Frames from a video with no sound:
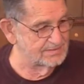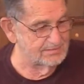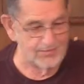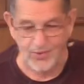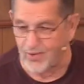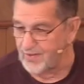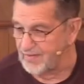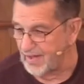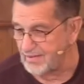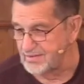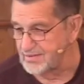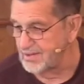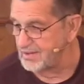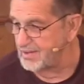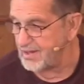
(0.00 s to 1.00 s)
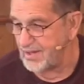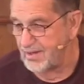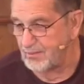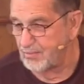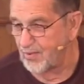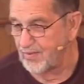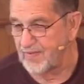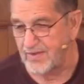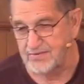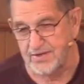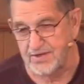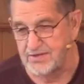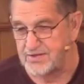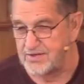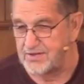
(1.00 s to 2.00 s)
Boy, that was a boy, that
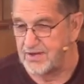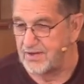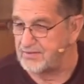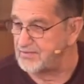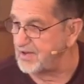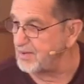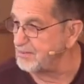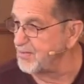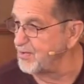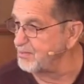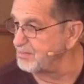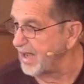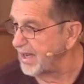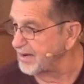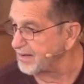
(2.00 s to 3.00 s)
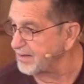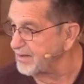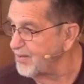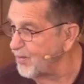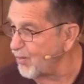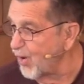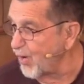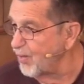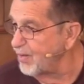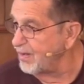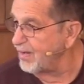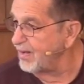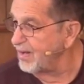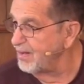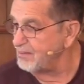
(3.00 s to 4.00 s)
was a Jim Boom banger.
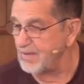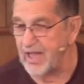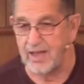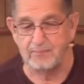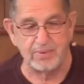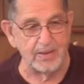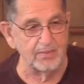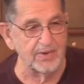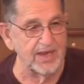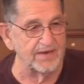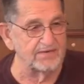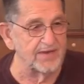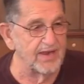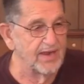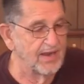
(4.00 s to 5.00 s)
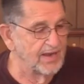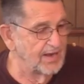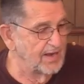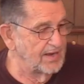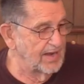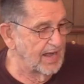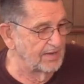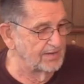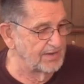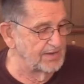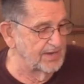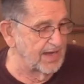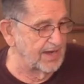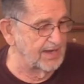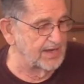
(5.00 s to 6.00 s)
Man, people get that. Now then, you
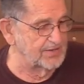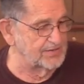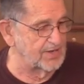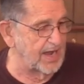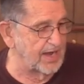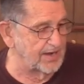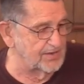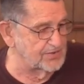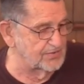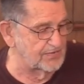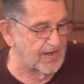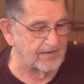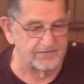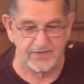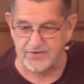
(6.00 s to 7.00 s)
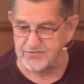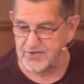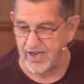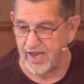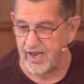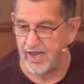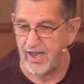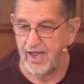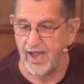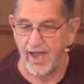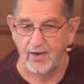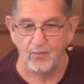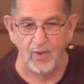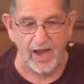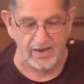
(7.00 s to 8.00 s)
got to get your handkerchief out, they'd say,
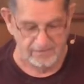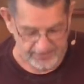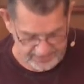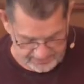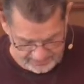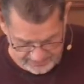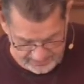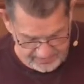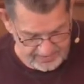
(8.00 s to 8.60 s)
and wave it.